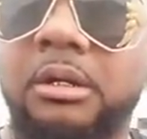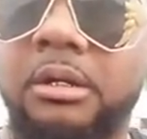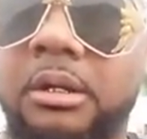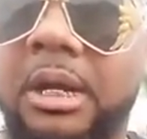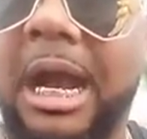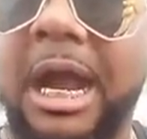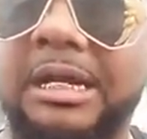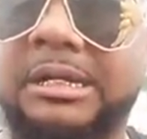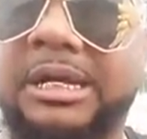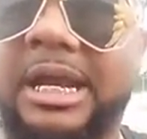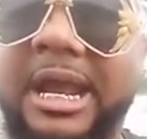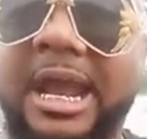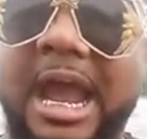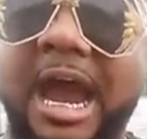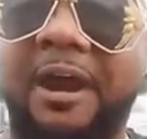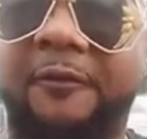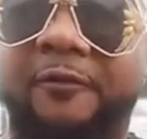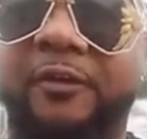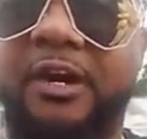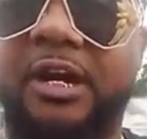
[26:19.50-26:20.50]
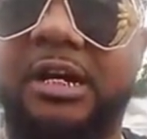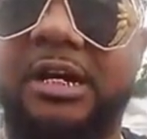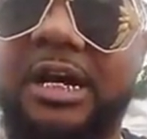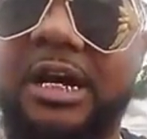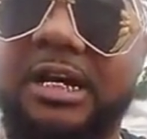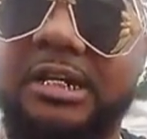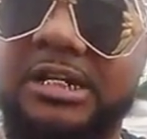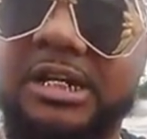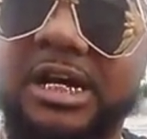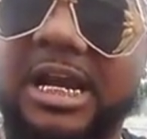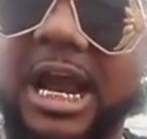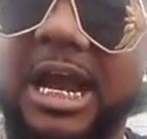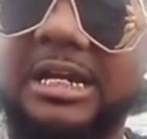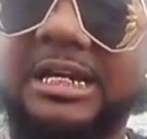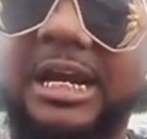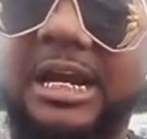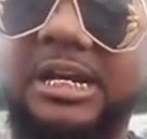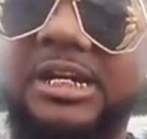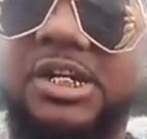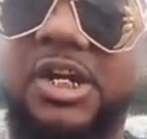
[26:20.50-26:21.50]
Out there in Africa, nigga. Just
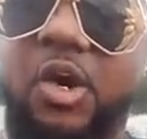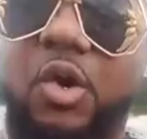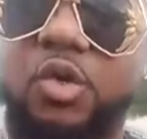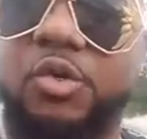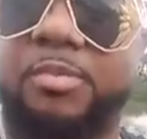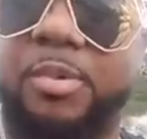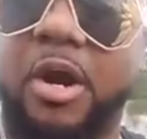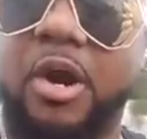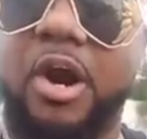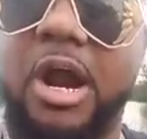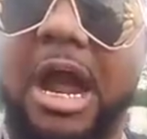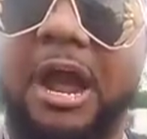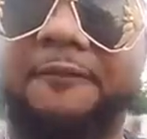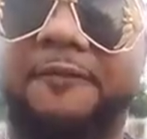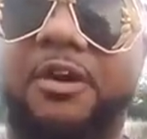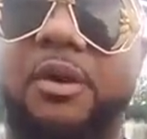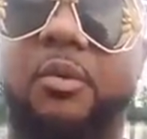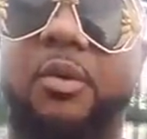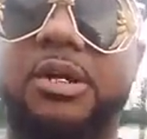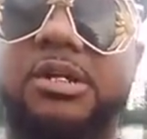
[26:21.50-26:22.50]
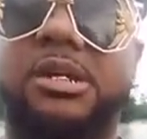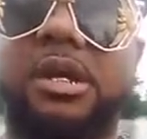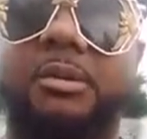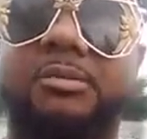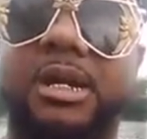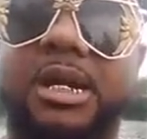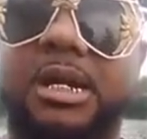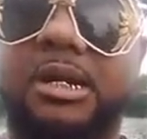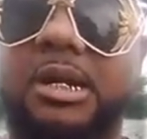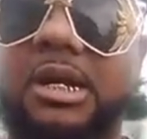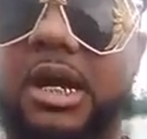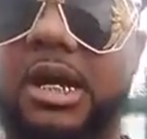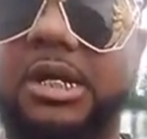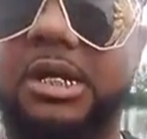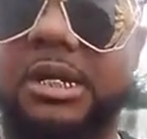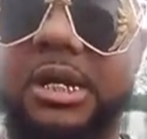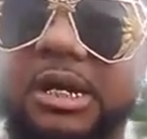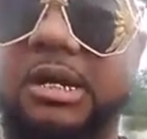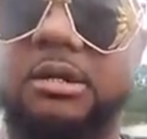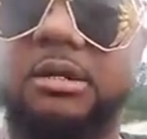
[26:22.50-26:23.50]
goddamn Jonesboro, Africa. What's up, nigga? Love
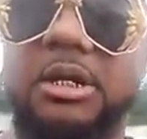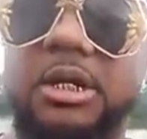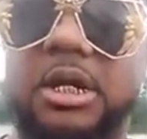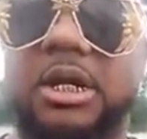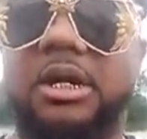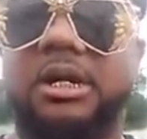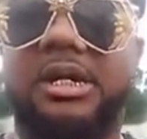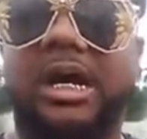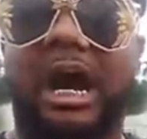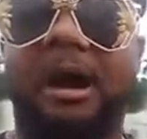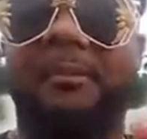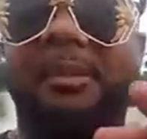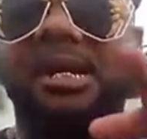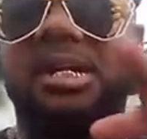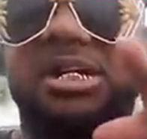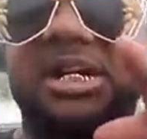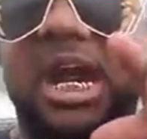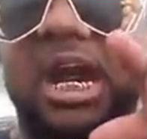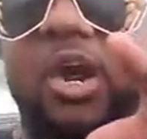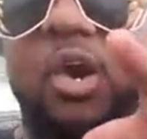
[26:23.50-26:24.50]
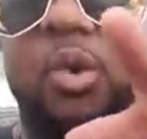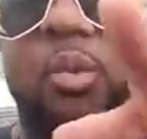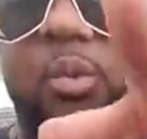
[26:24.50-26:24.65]
you, nigga. Y'all make sure y'all go to